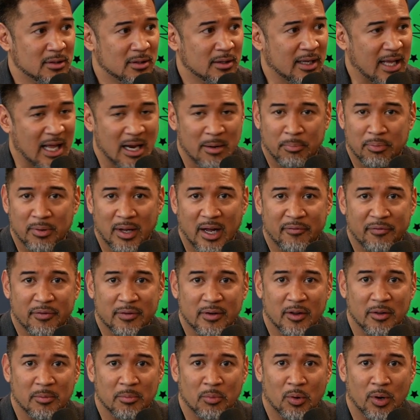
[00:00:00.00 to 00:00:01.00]
Can't apply for
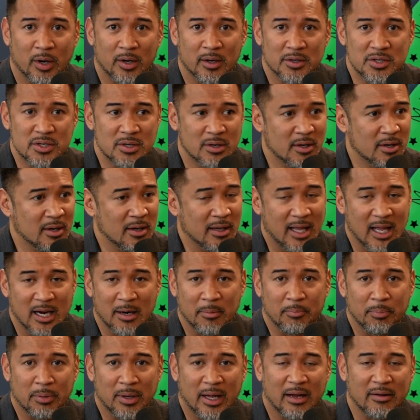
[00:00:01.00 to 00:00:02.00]
another mortgage. Can't
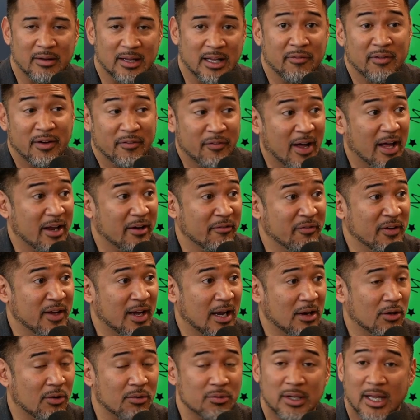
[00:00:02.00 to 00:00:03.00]
apply even if I had a VA
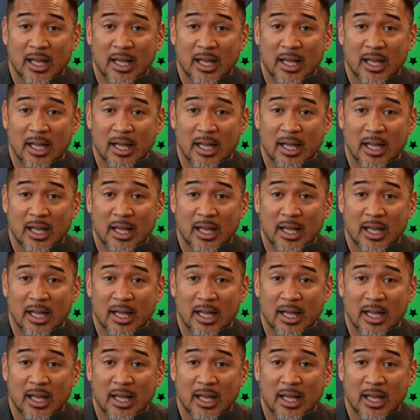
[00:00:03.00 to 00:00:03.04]
loan.